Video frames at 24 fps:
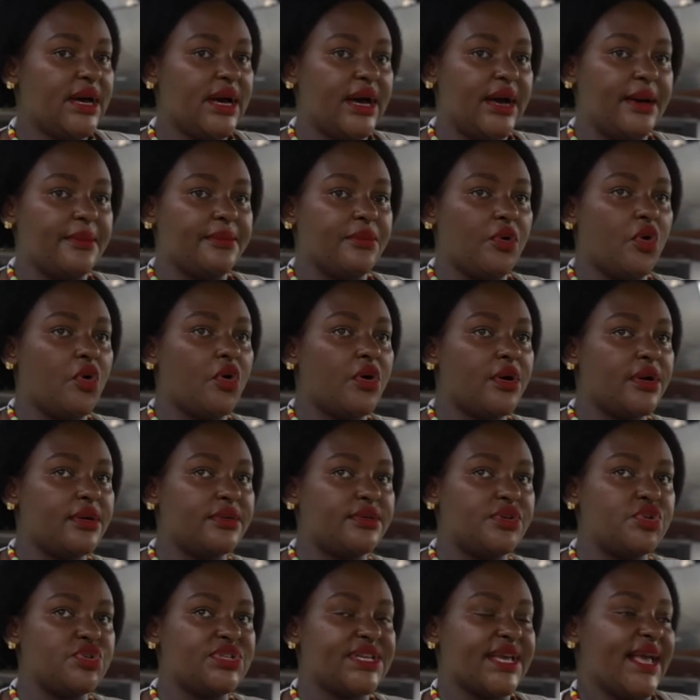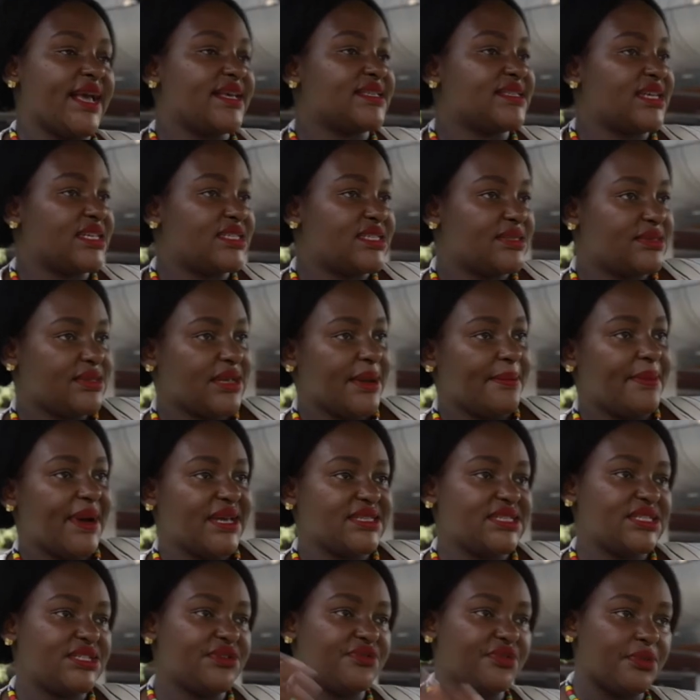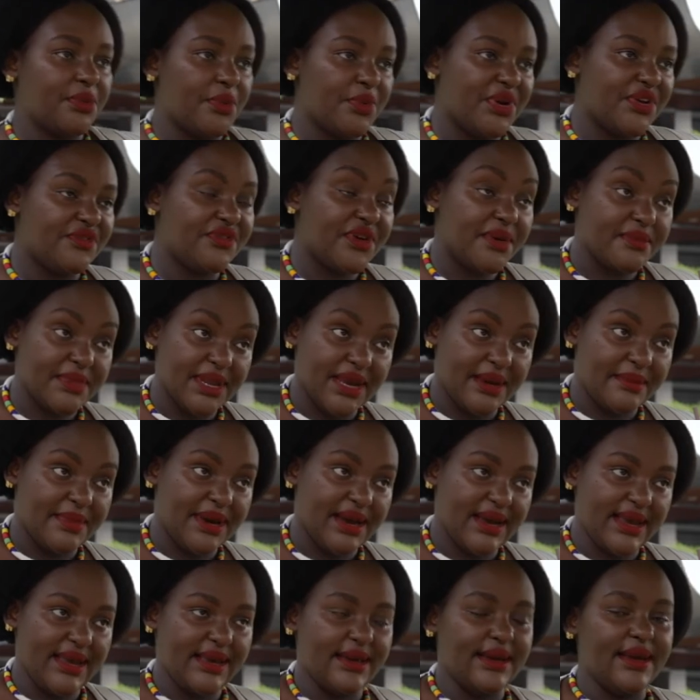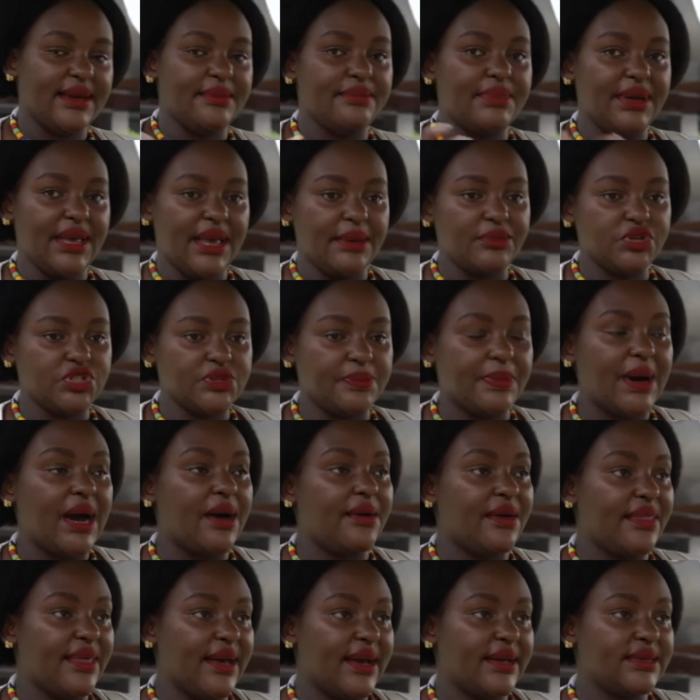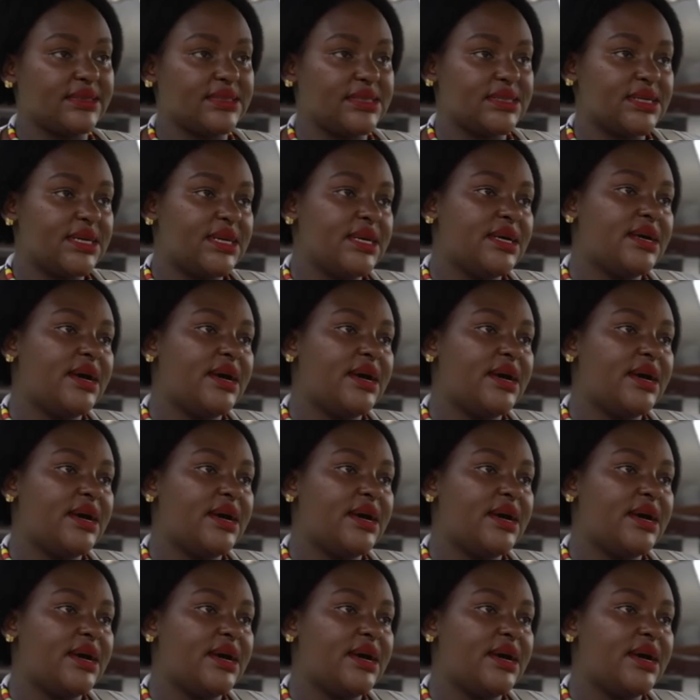um, or using excess capacity from a wind farm nearby and being able to power that.